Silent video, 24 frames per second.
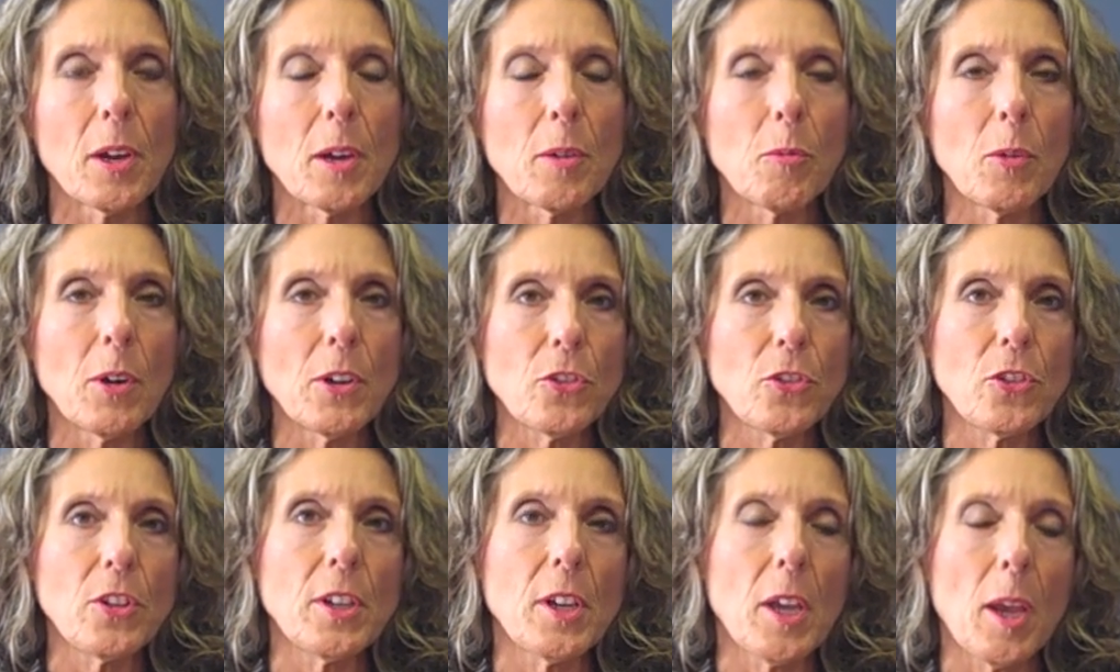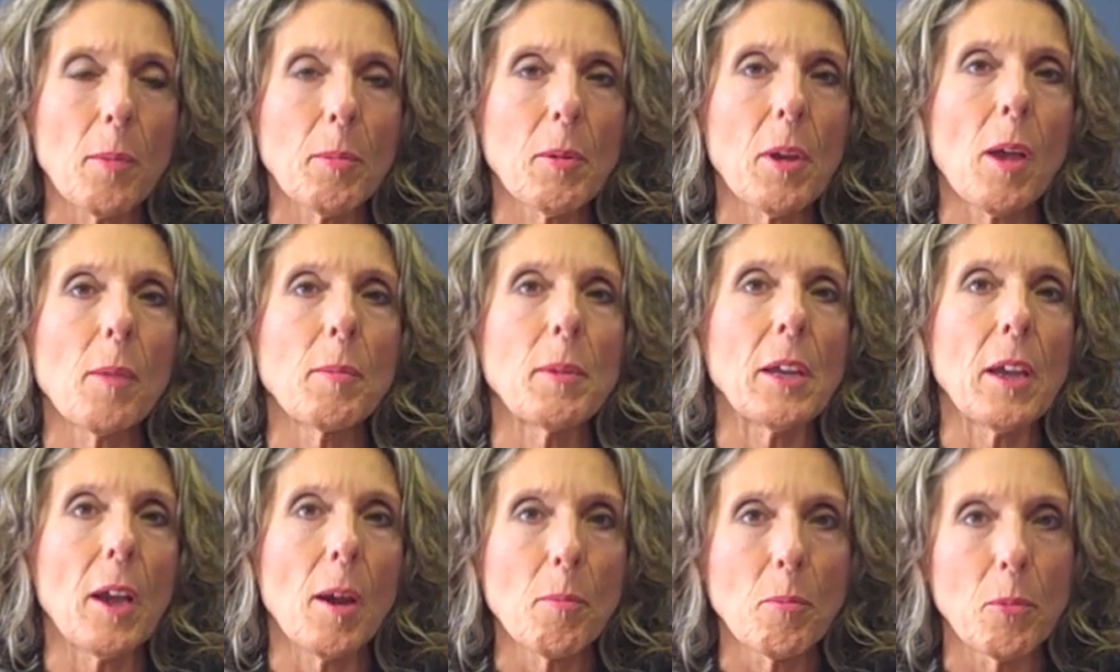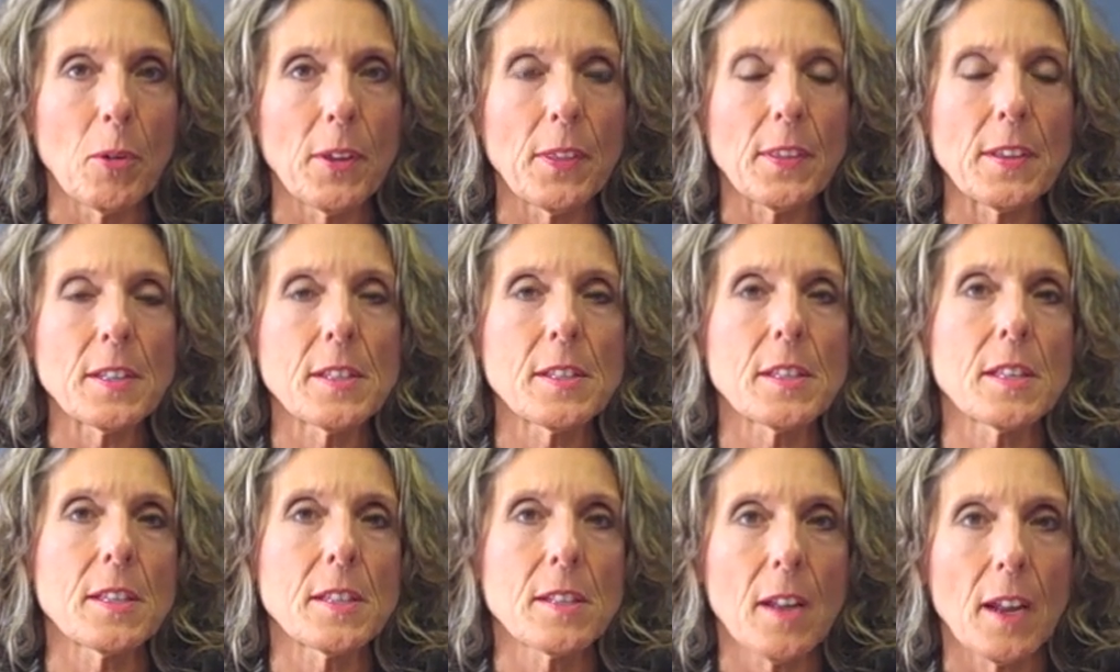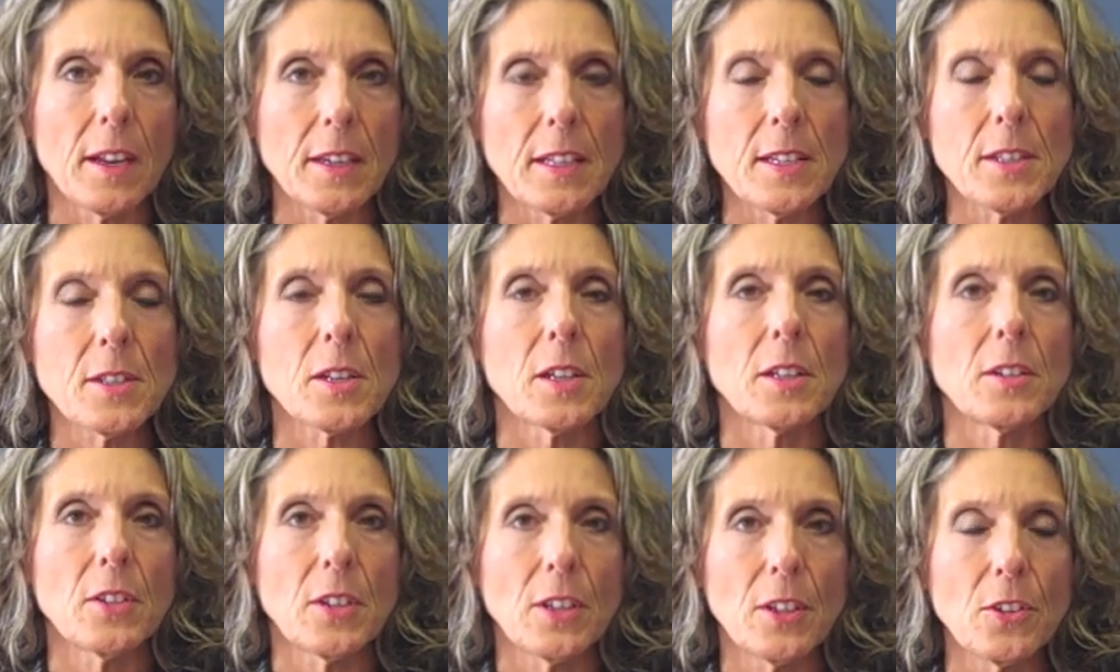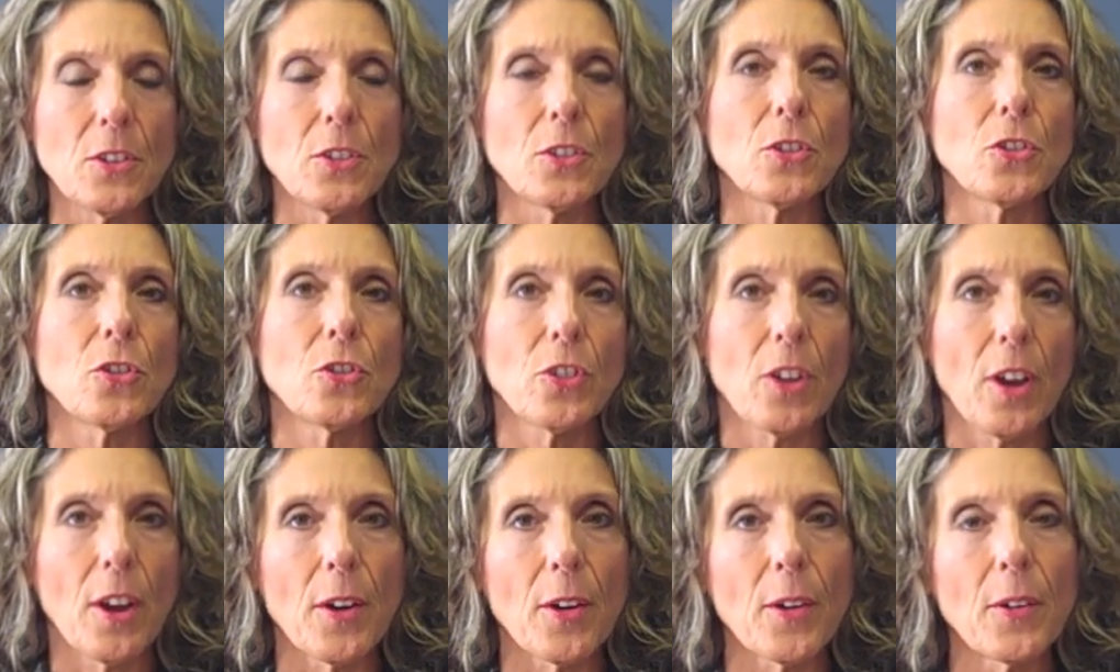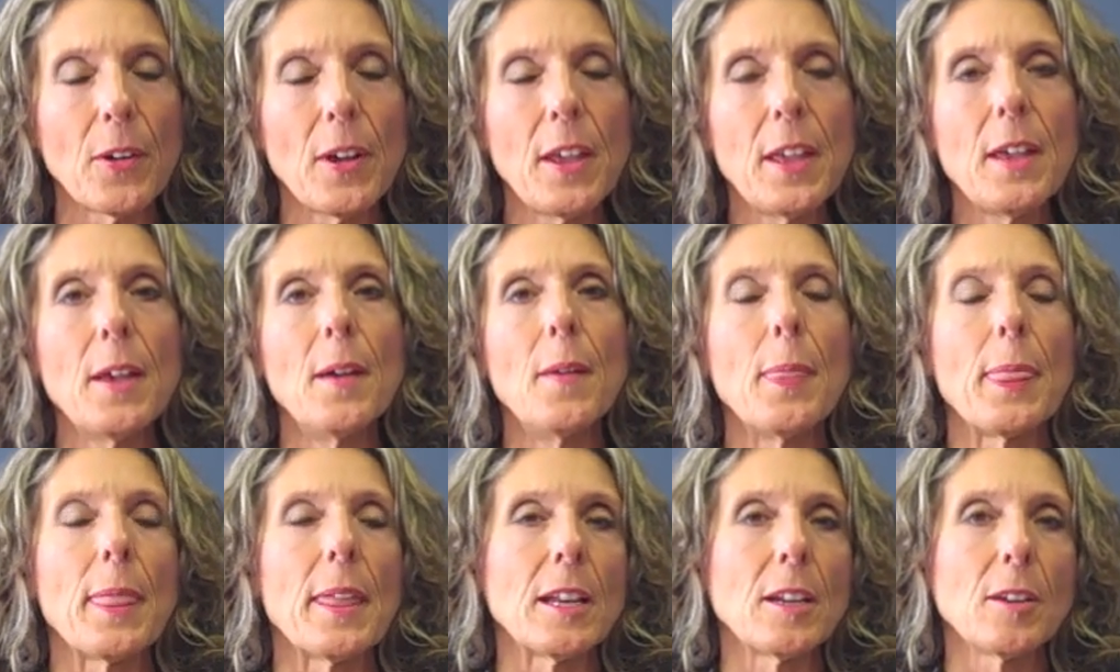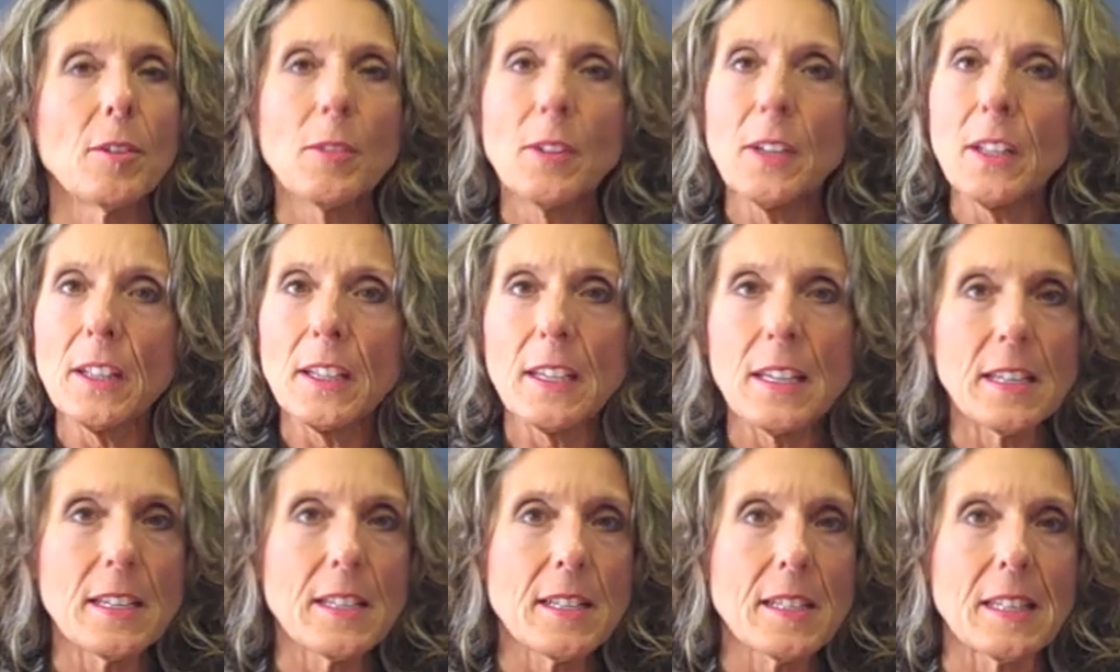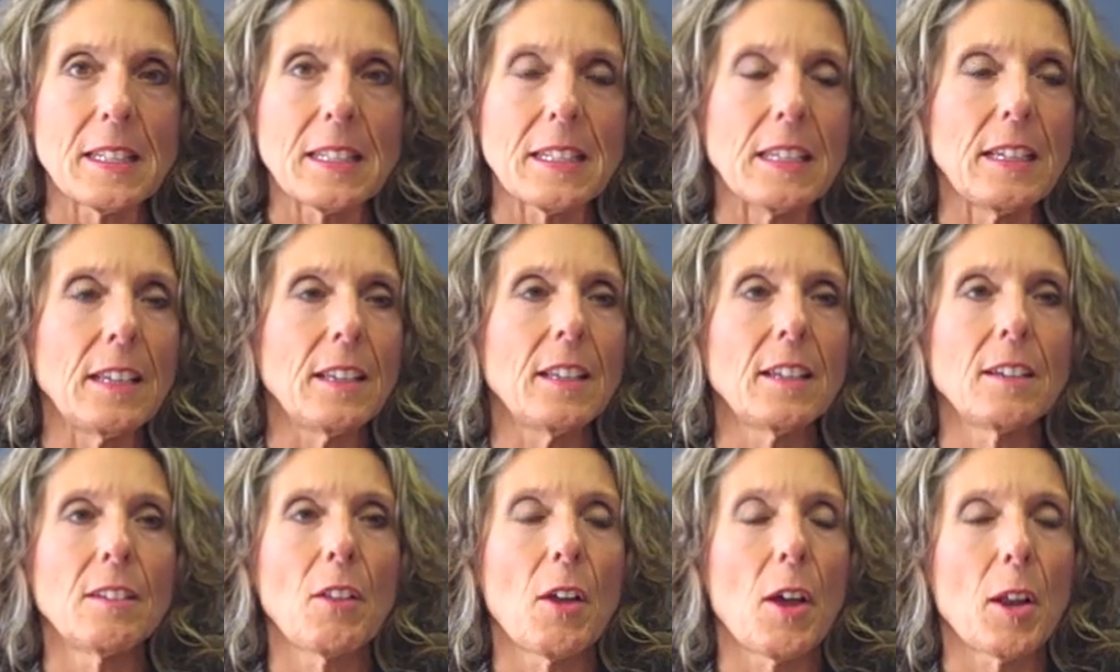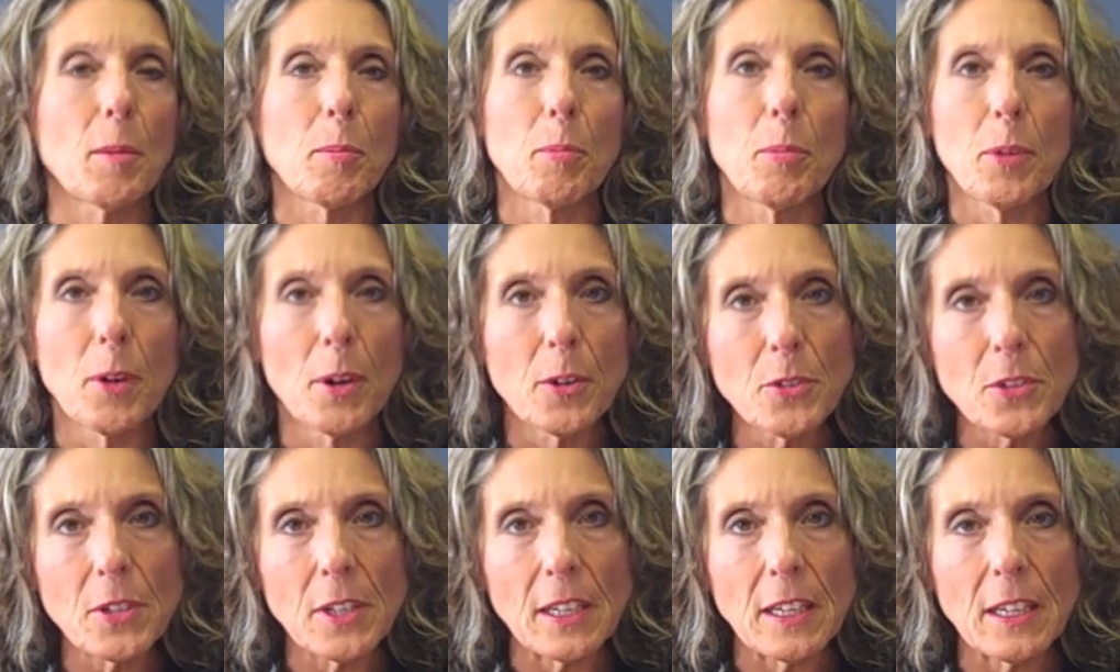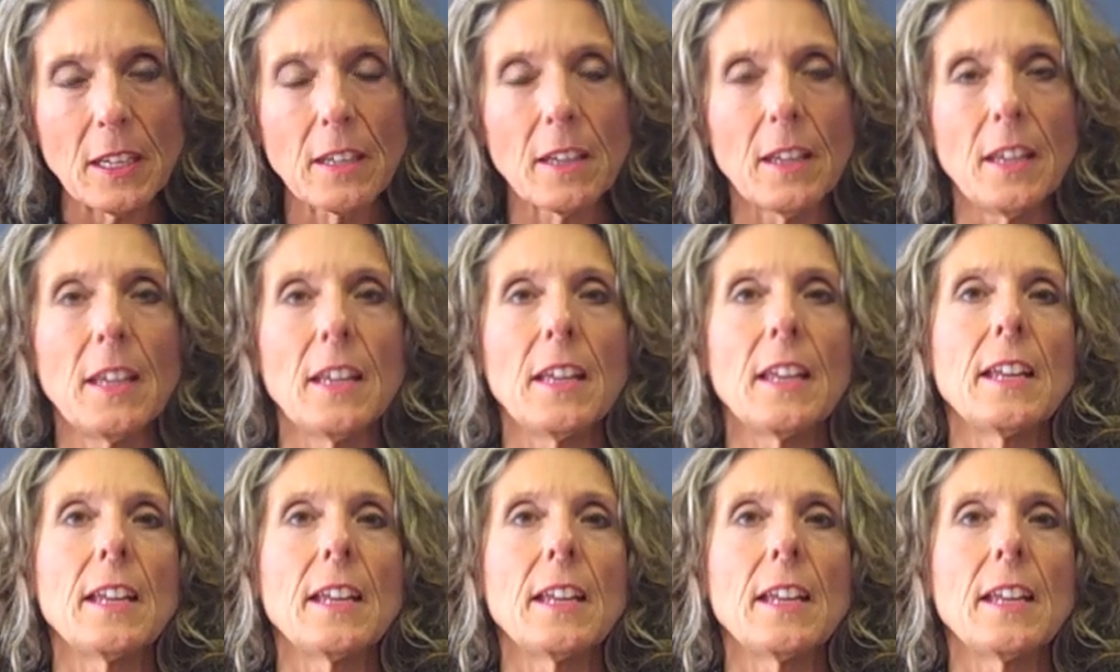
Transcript: And what she kept coming up with is the studies continue to show that it really isn't eating a lot of protein.